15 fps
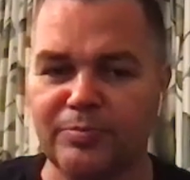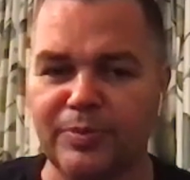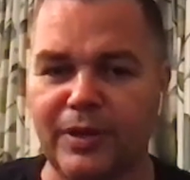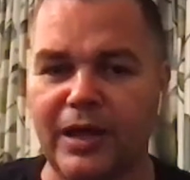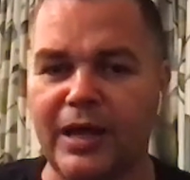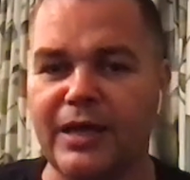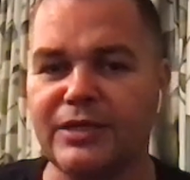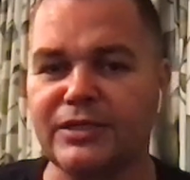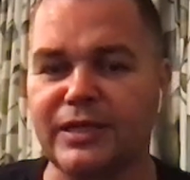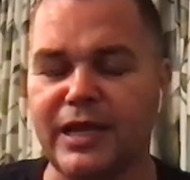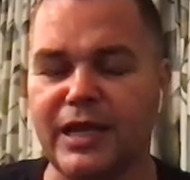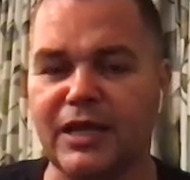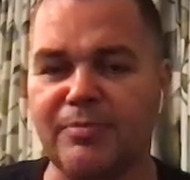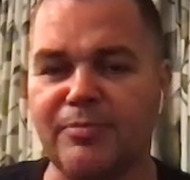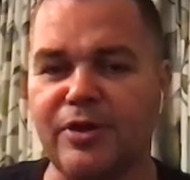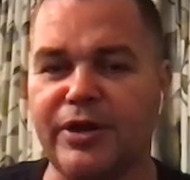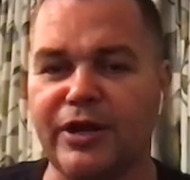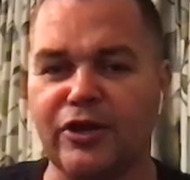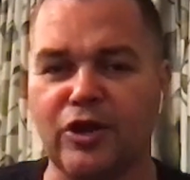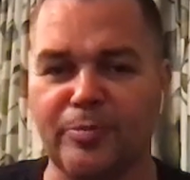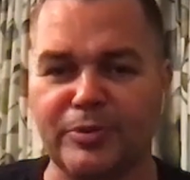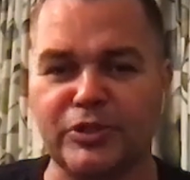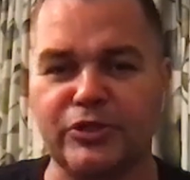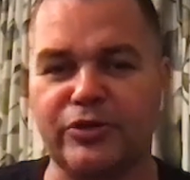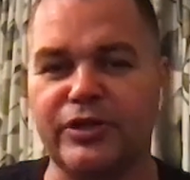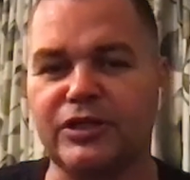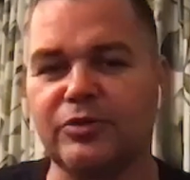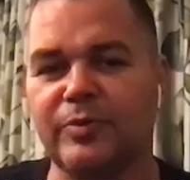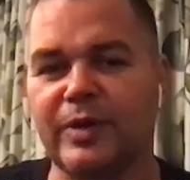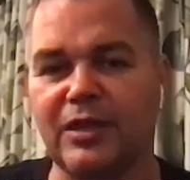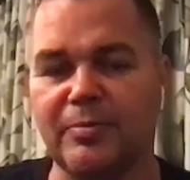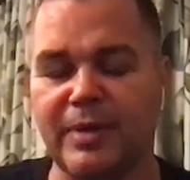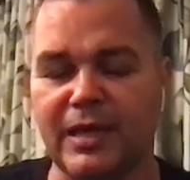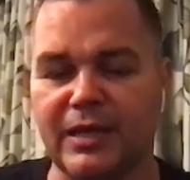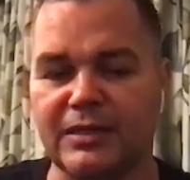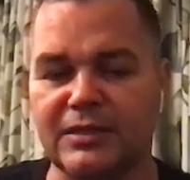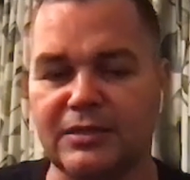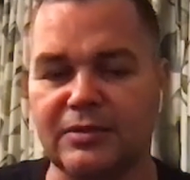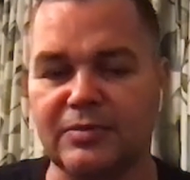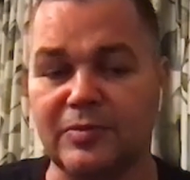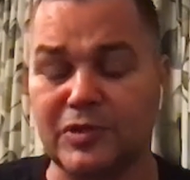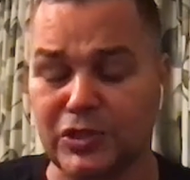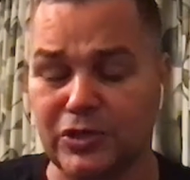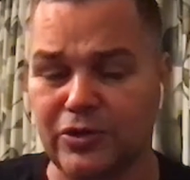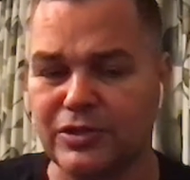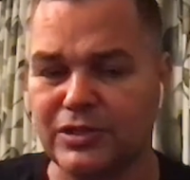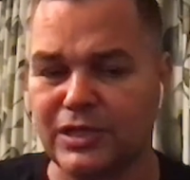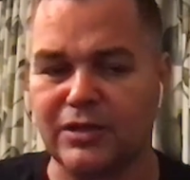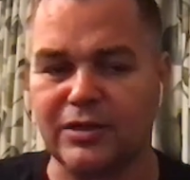players in our community an opportunity to wear the Manly jersey.